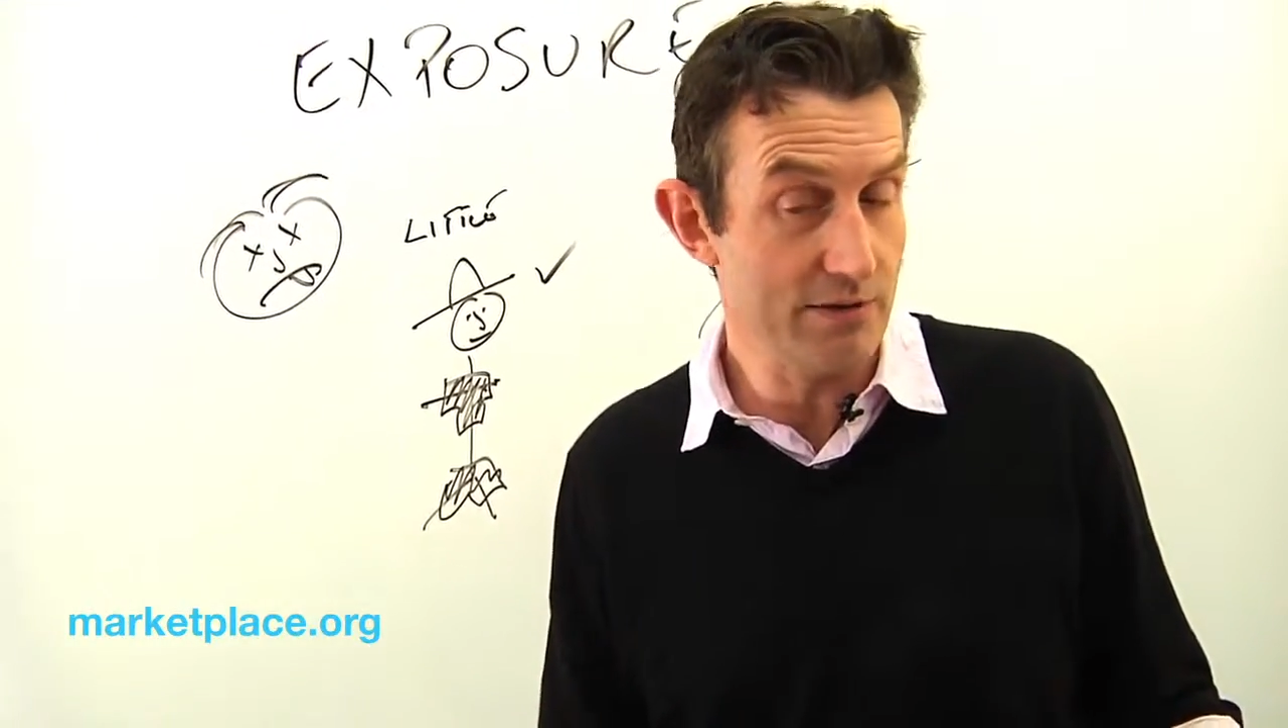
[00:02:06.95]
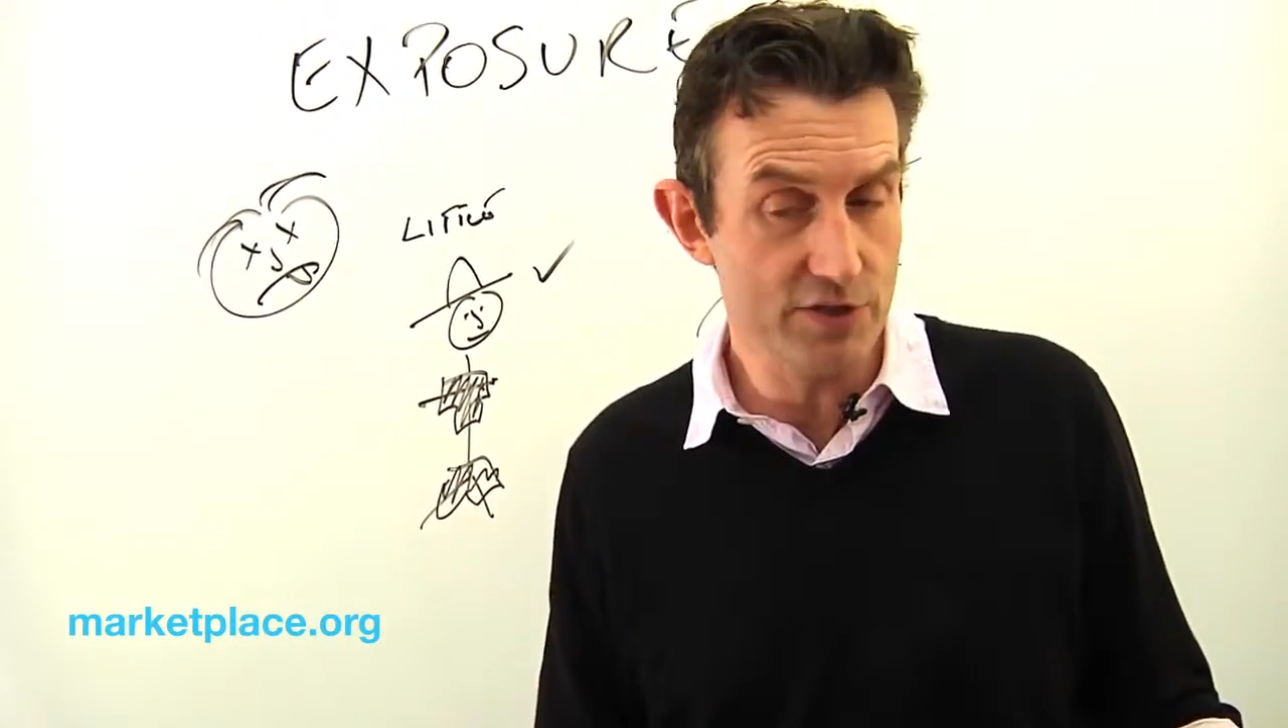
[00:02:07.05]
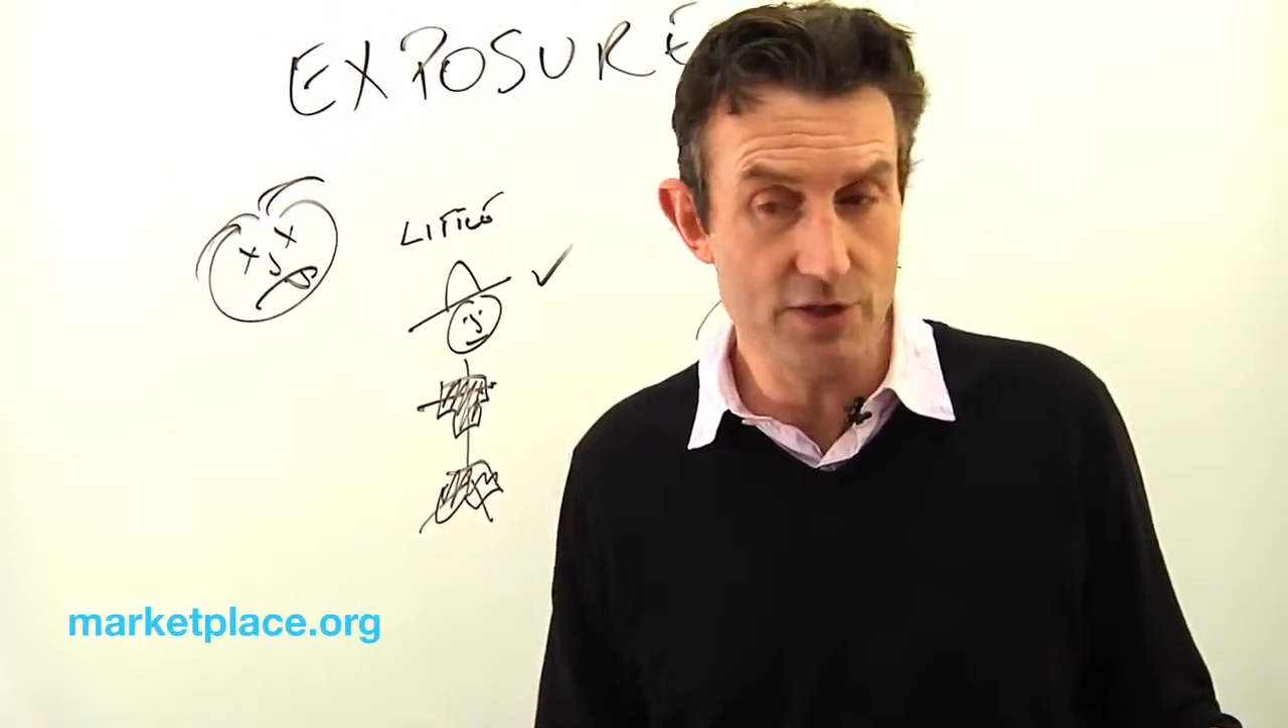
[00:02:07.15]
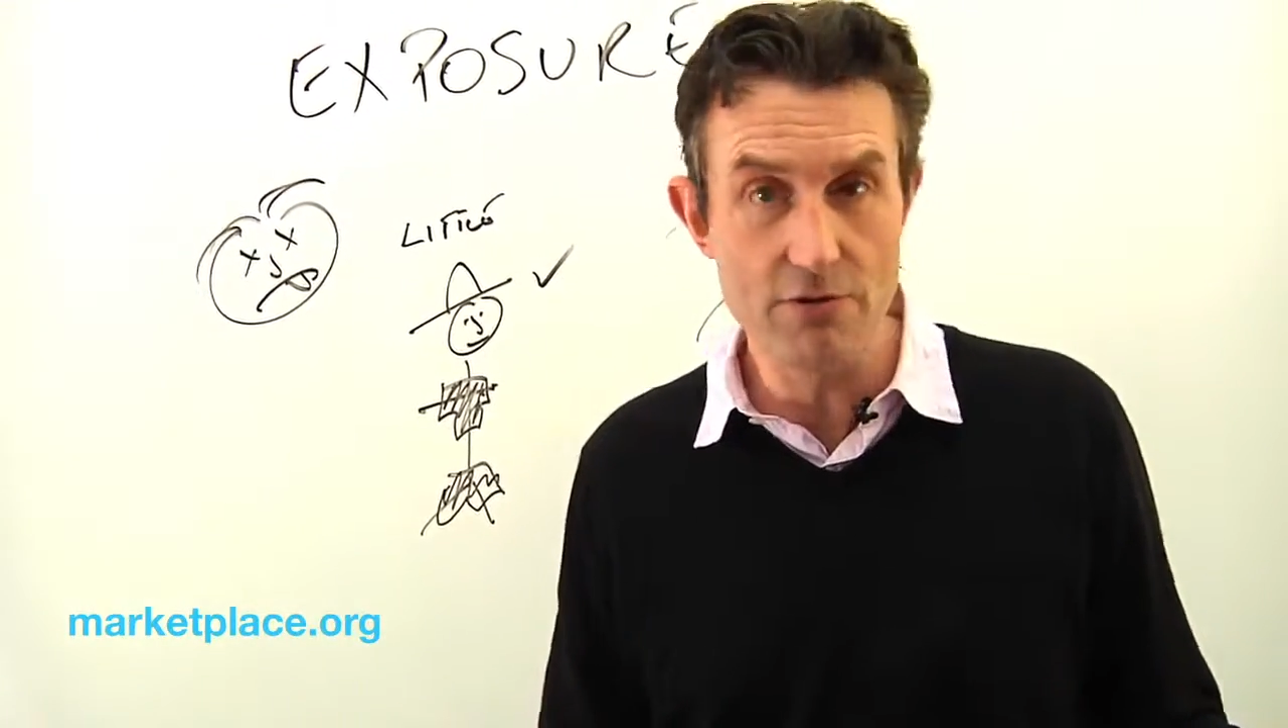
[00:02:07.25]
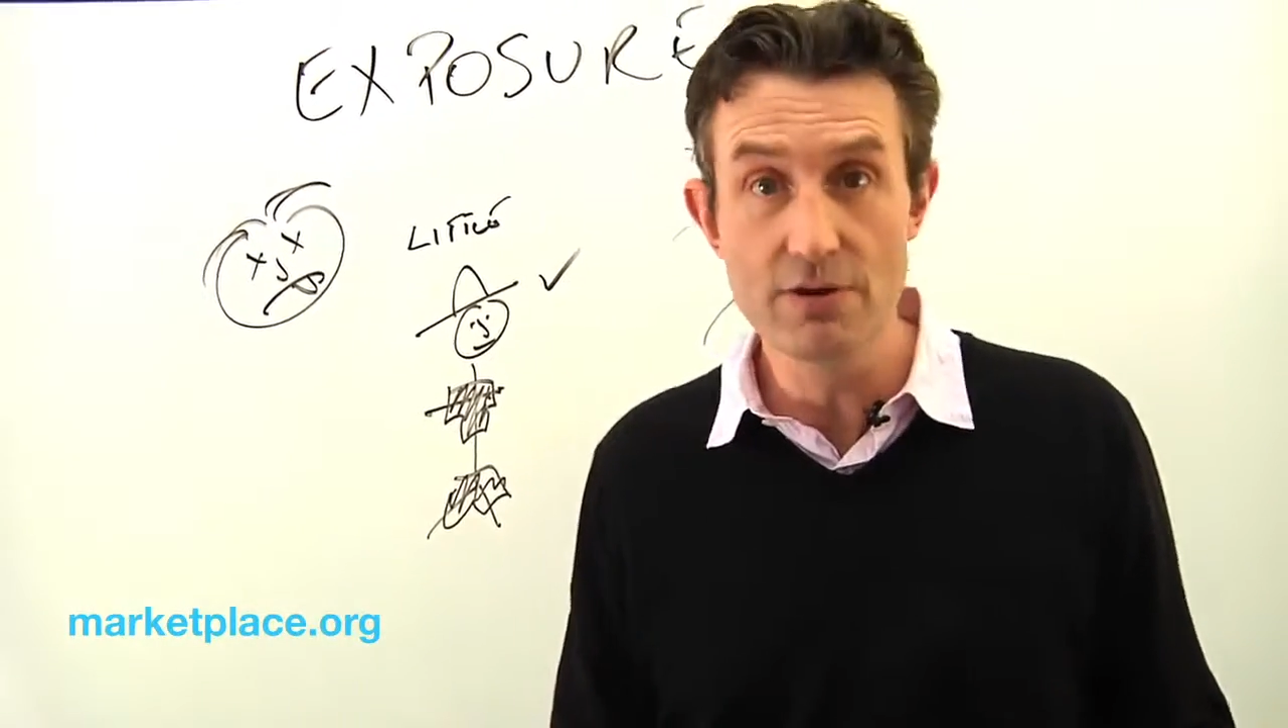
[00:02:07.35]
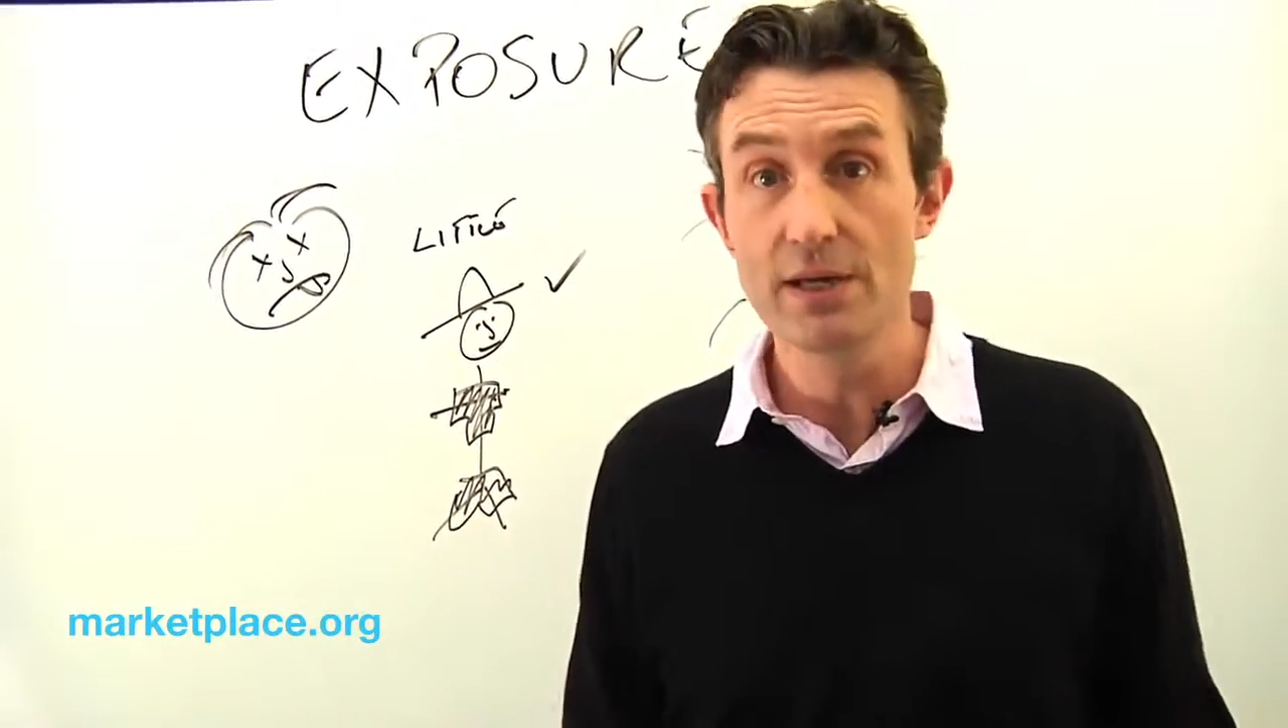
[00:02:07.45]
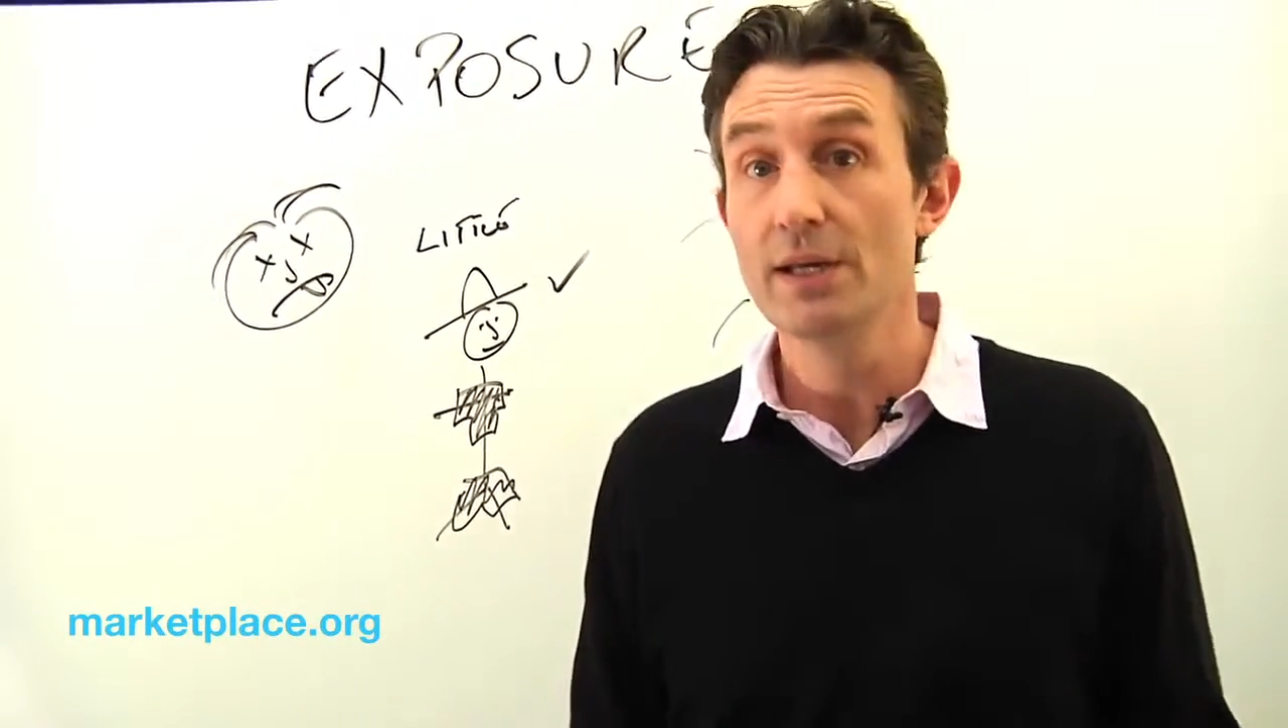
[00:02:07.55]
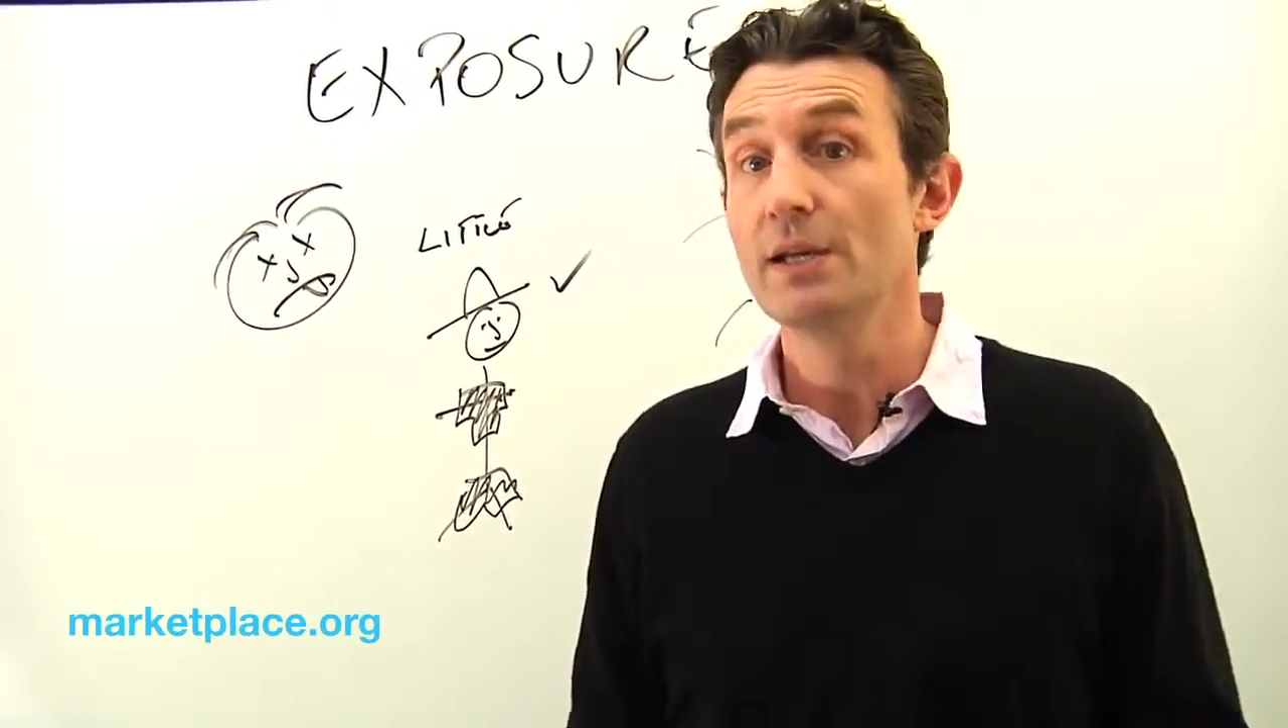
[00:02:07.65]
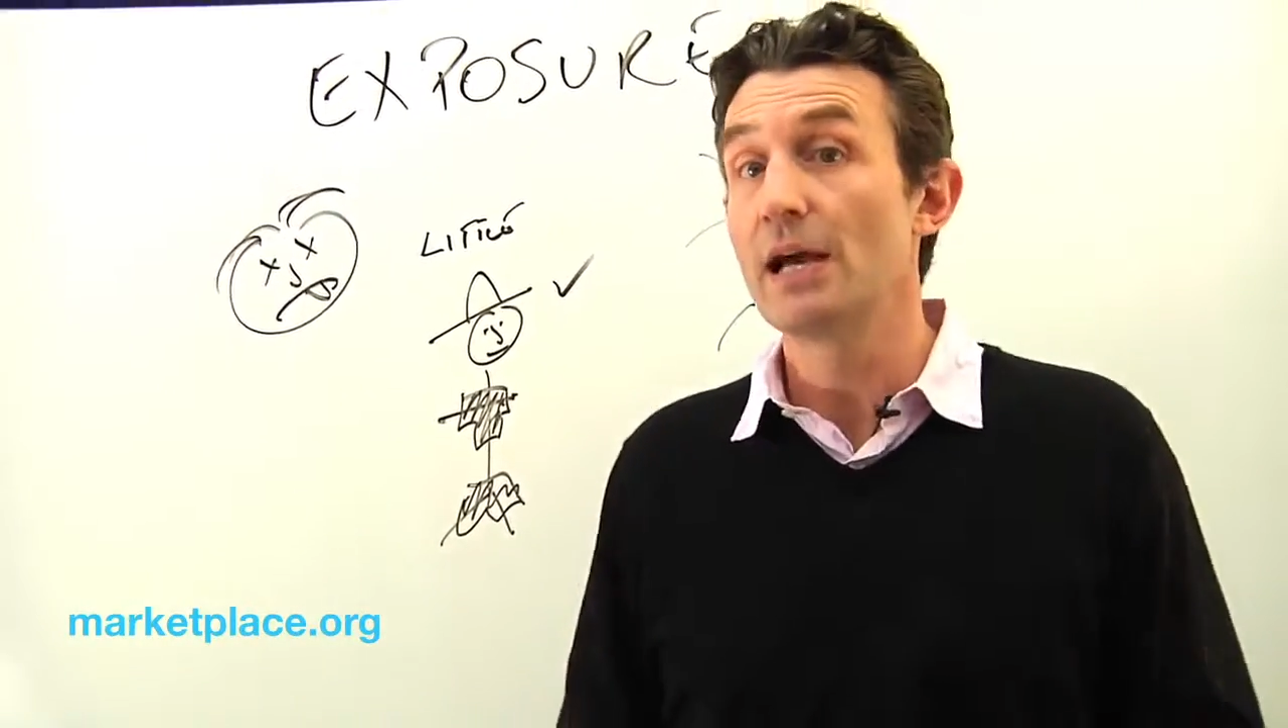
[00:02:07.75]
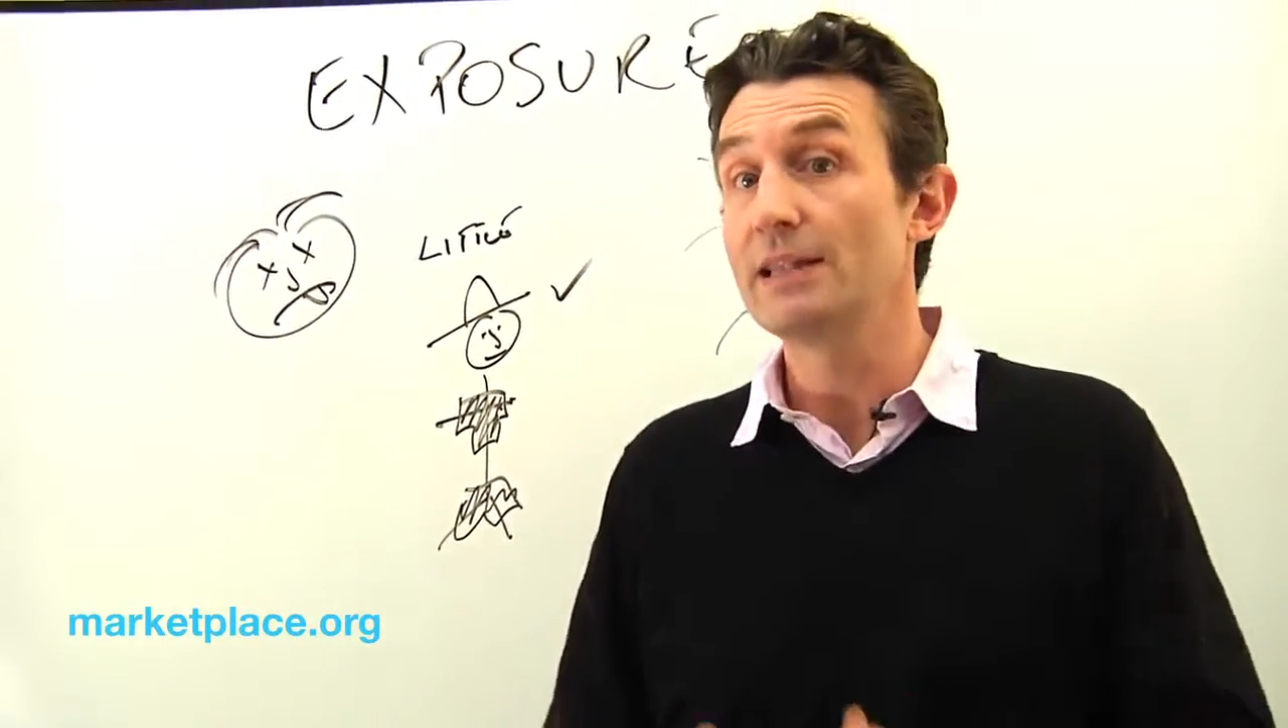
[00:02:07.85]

So a